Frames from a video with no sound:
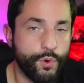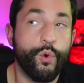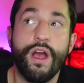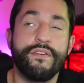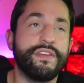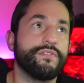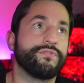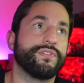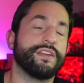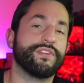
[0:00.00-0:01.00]
Or I've even
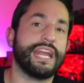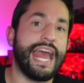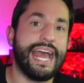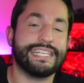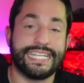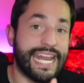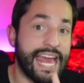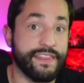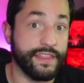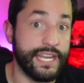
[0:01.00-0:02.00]
flavored it as an
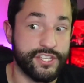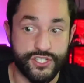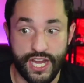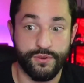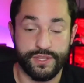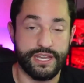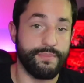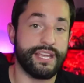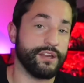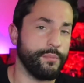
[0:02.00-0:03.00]
athletics check where they
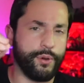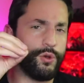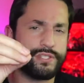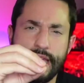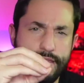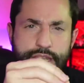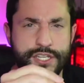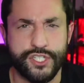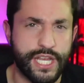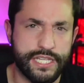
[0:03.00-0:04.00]
make an opposed
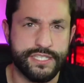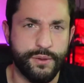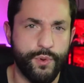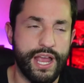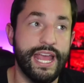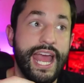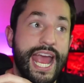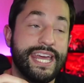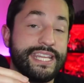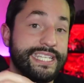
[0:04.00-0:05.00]
athletics check in some way.
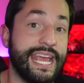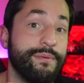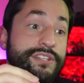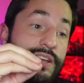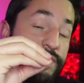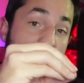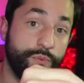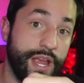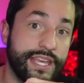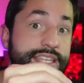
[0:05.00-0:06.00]
And the damage, if they
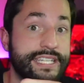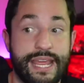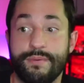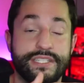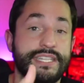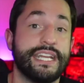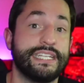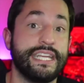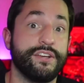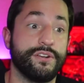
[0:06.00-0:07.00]
win, the damage that they
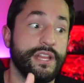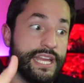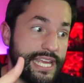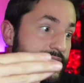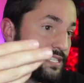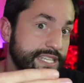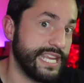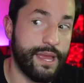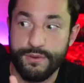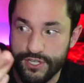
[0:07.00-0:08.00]
deal is the
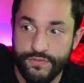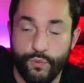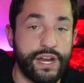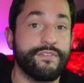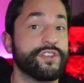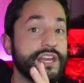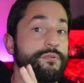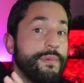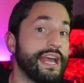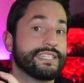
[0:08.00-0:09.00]
damage of whatever
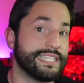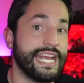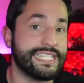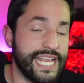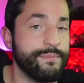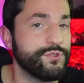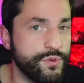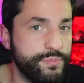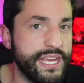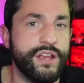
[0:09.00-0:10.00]
their max dice damage
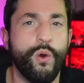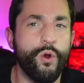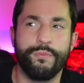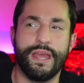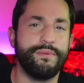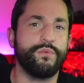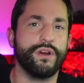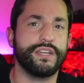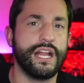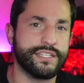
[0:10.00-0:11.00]
would be, or maybe
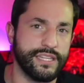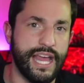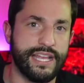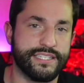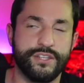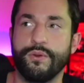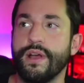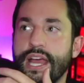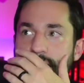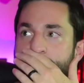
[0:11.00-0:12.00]
one notch less.
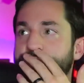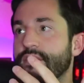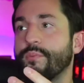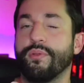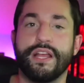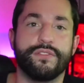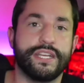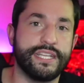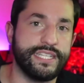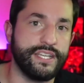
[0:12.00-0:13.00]
So if you have a player
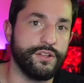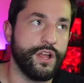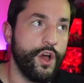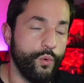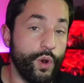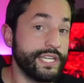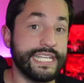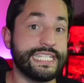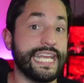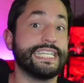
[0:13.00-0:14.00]
that can deal
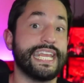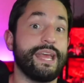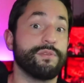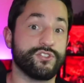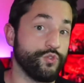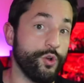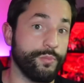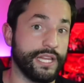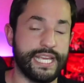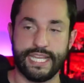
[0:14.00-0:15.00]
1d10 damage
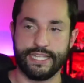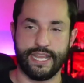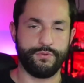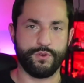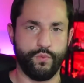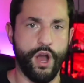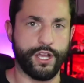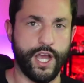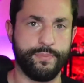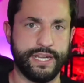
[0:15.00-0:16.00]
normally, and they would
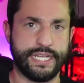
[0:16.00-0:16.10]
walk up and